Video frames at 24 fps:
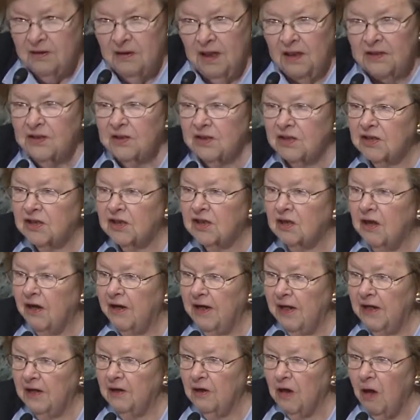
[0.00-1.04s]
That's a
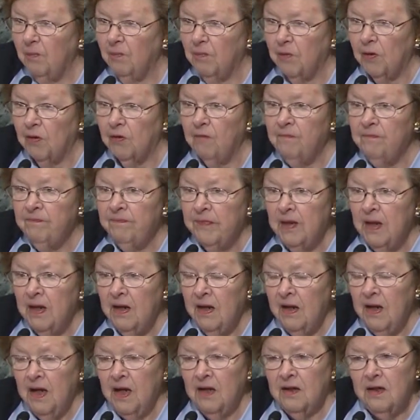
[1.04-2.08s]
stunning number.
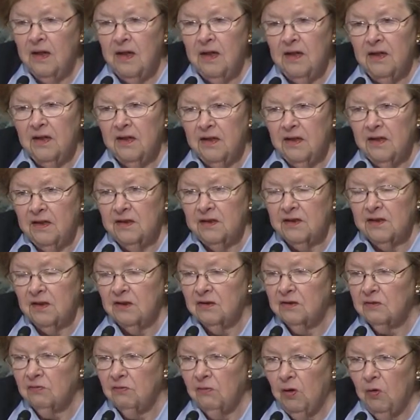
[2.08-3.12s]
And
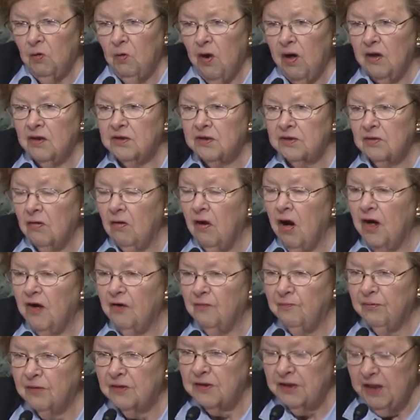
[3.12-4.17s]
it requires a lot
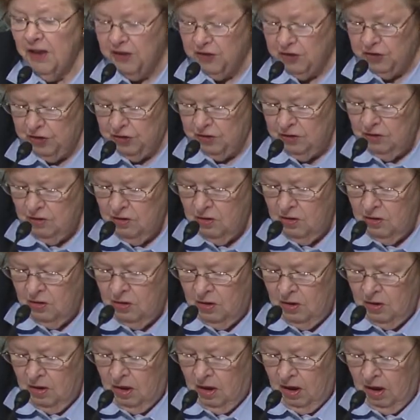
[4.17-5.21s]
of protection.
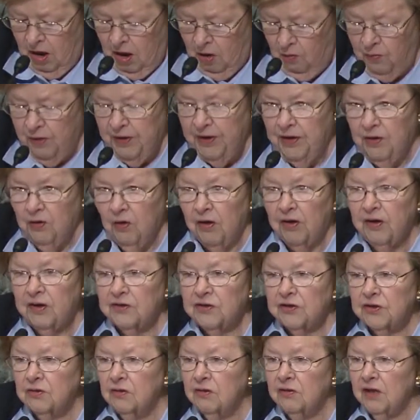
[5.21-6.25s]
We are
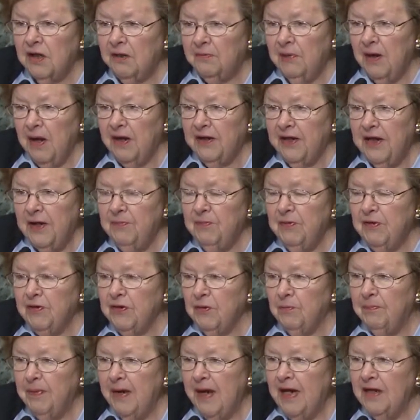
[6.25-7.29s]
concerned about keeping
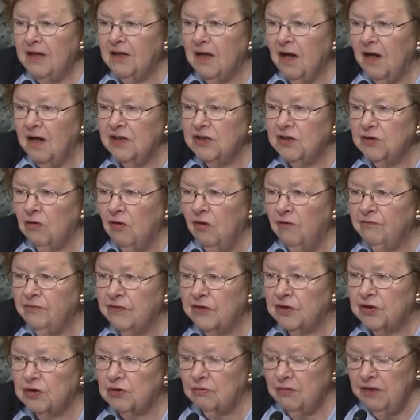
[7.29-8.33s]
the bad guys off
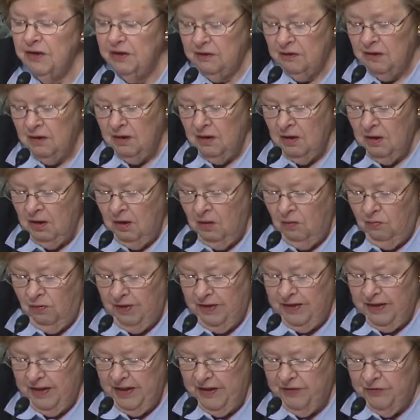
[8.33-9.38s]
the street.
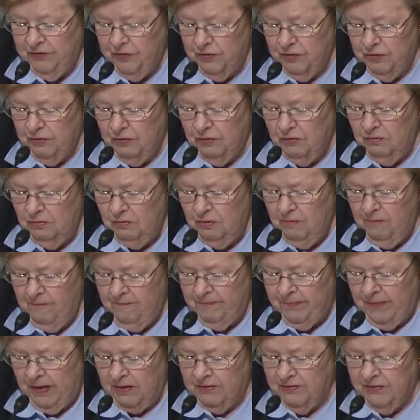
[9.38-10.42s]
We need to
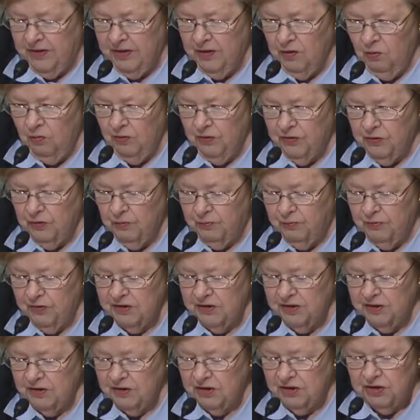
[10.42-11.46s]
deal with the
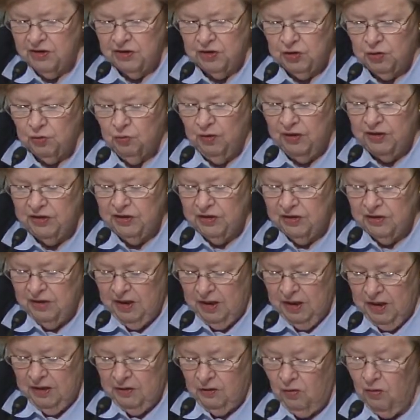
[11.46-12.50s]
prison situation
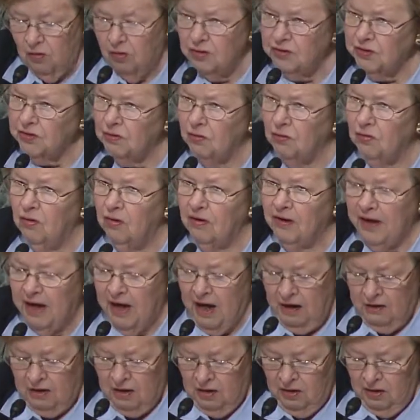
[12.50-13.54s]
and also look
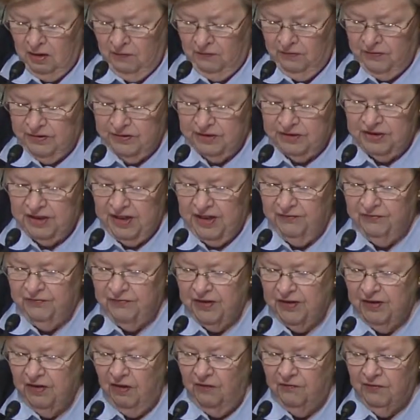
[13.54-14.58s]
out for the
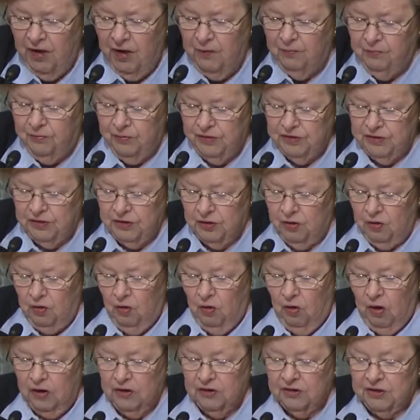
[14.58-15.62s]
safety of our prison
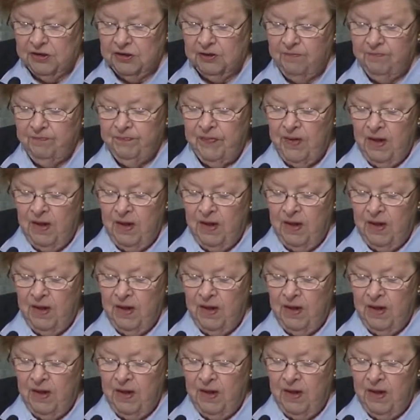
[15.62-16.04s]
guards.